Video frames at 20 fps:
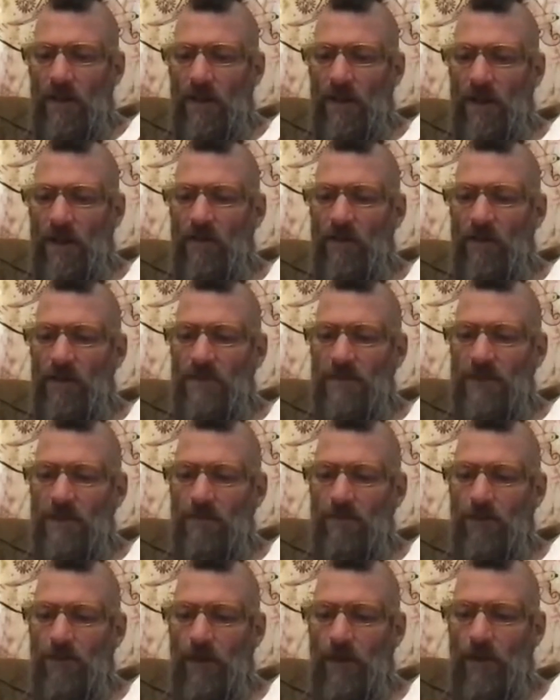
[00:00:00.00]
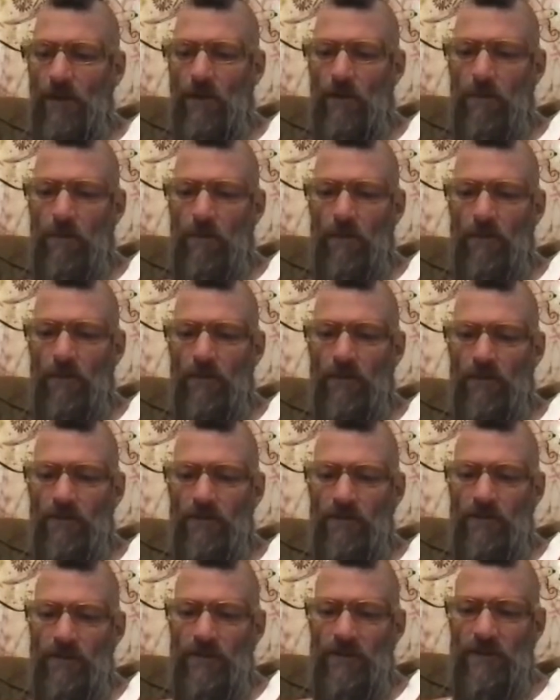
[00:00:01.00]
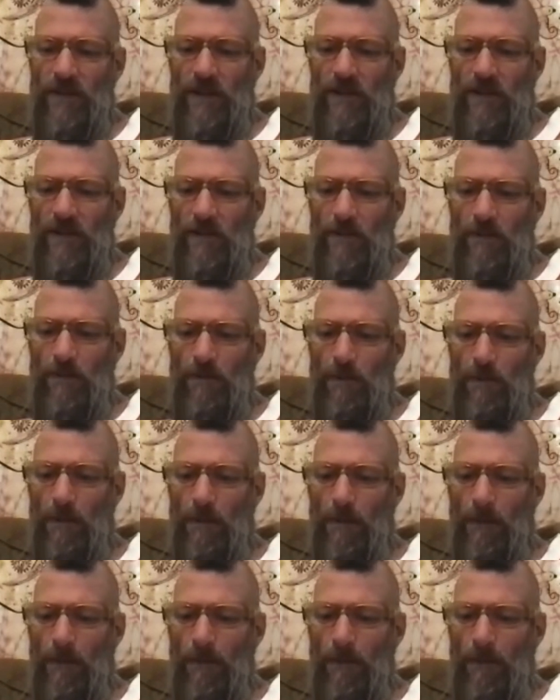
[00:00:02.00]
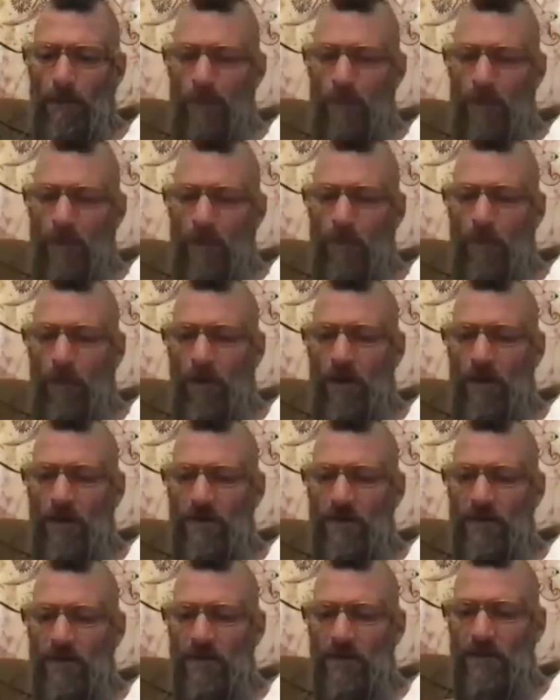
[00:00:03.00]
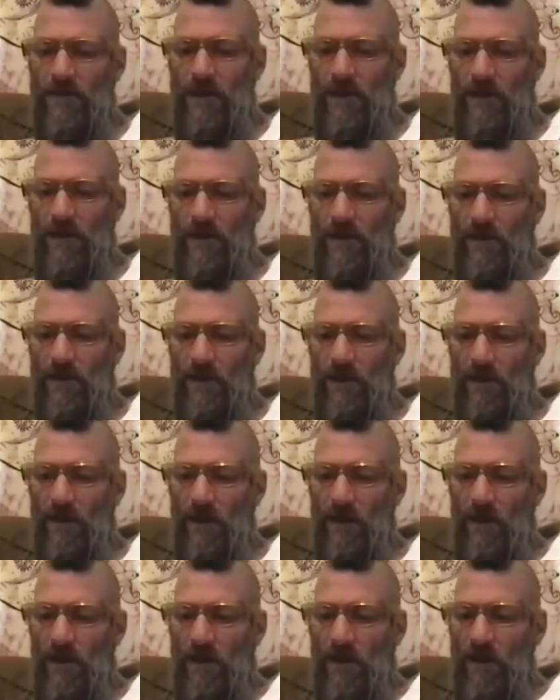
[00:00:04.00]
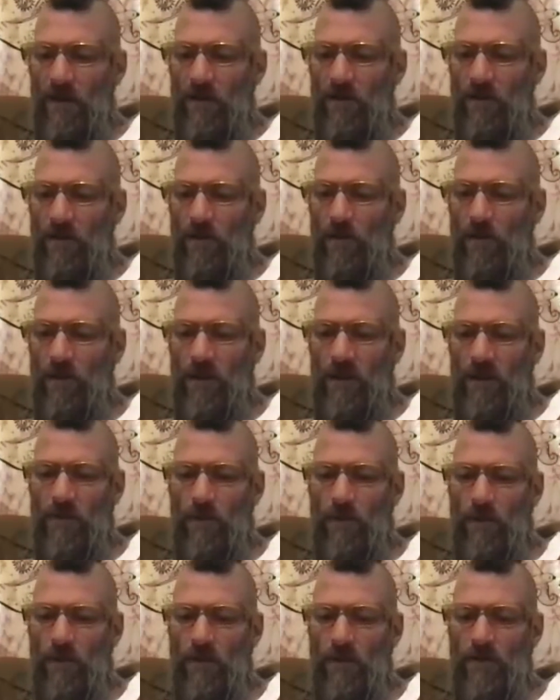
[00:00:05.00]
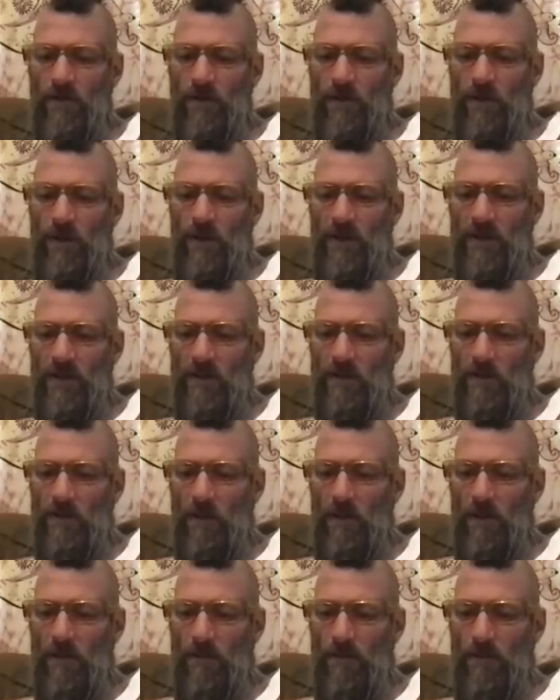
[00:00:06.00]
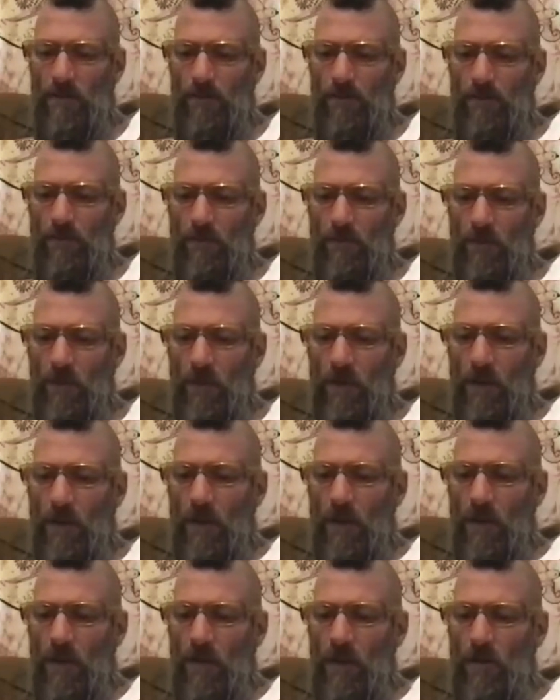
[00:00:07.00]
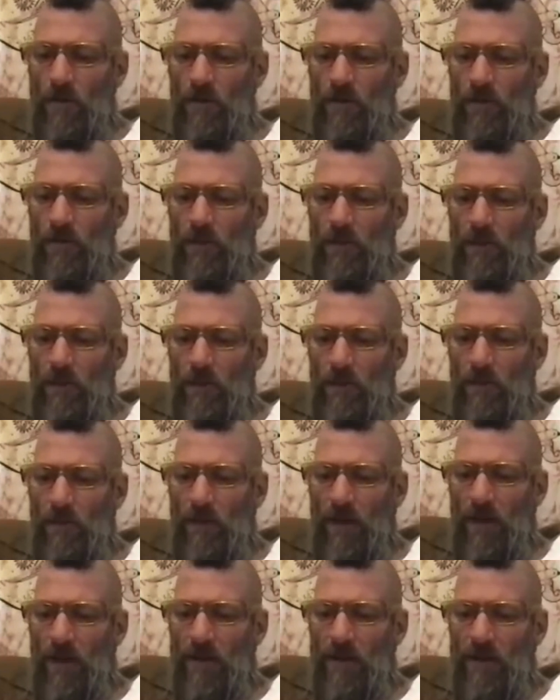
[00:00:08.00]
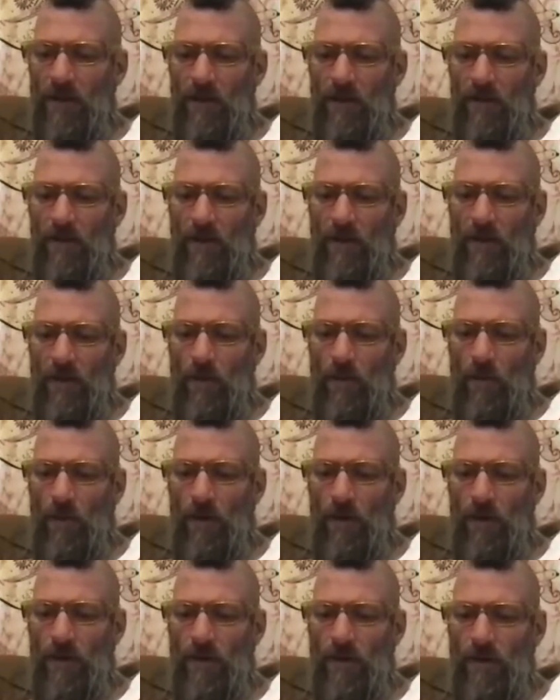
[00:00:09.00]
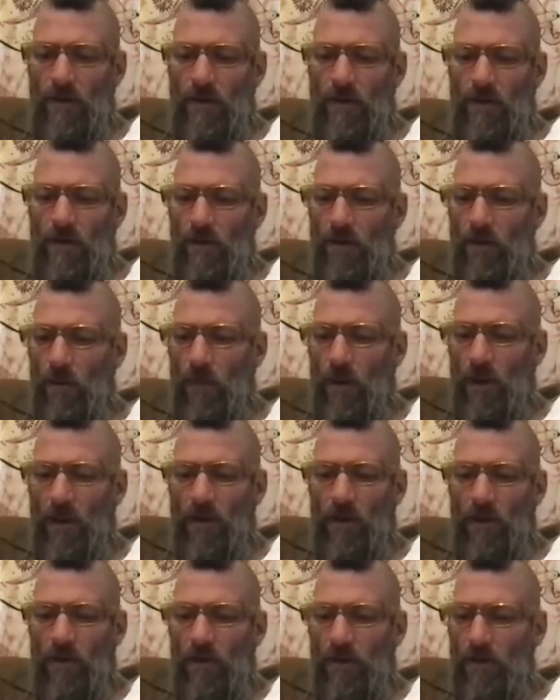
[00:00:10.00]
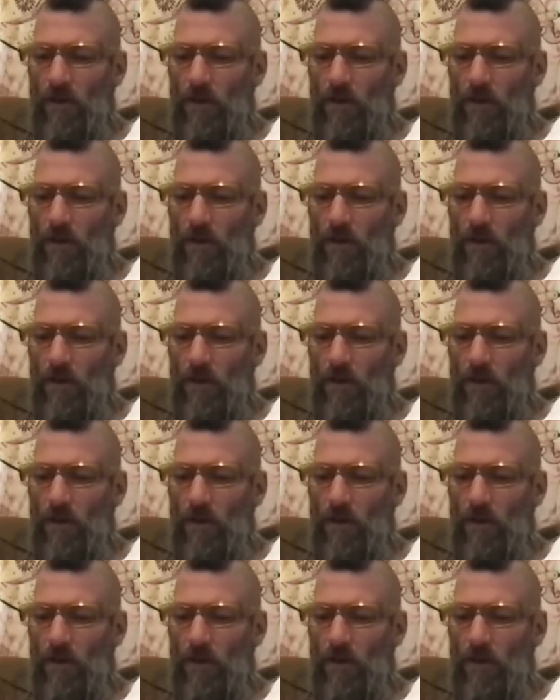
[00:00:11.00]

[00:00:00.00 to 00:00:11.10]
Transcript: None of us can follow our birth visions exactly. He paused and stared. Do you realize what you're doing at this moment? You just remembered the ideal that you wanted, the way you,